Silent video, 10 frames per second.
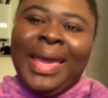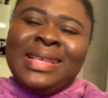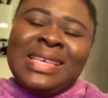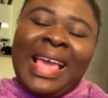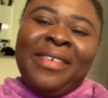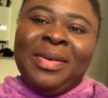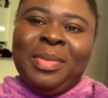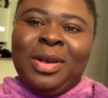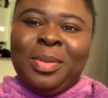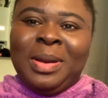It's like every
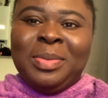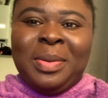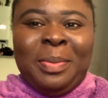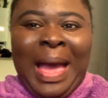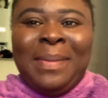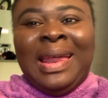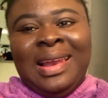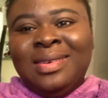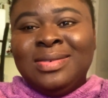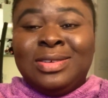makeup I'm
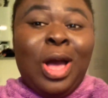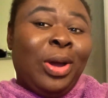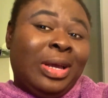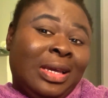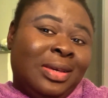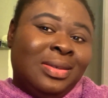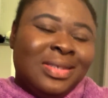bad. Sorry.